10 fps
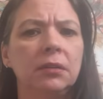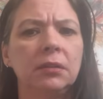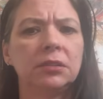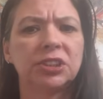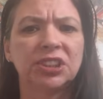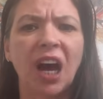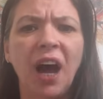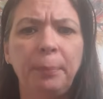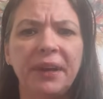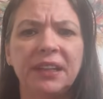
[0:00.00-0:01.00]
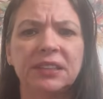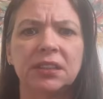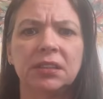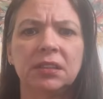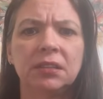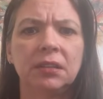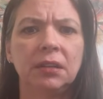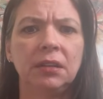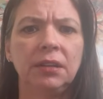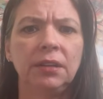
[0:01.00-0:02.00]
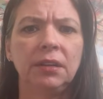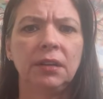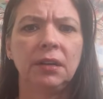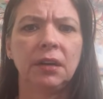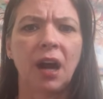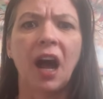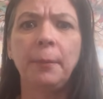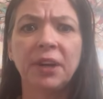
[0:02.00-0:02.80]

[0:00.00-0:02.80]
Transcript: Stop it. I'm